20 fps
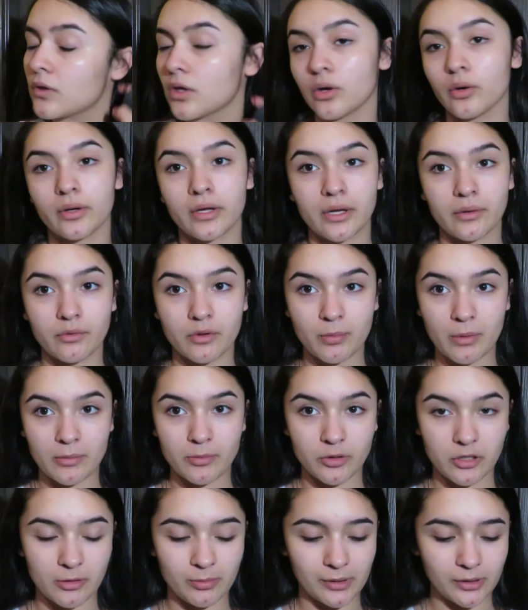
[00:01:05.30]
with my
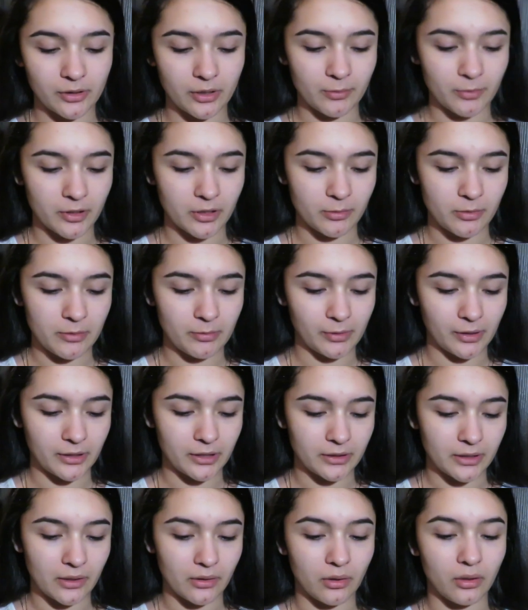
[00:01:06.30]
beauty blender. I'm going to be
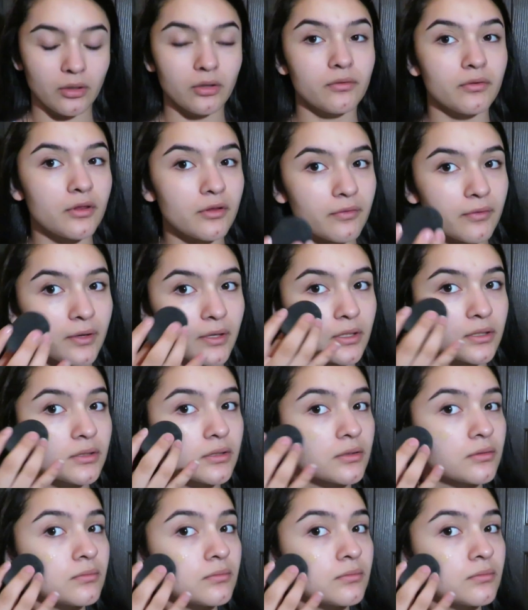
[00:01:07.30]
blending that all over the face.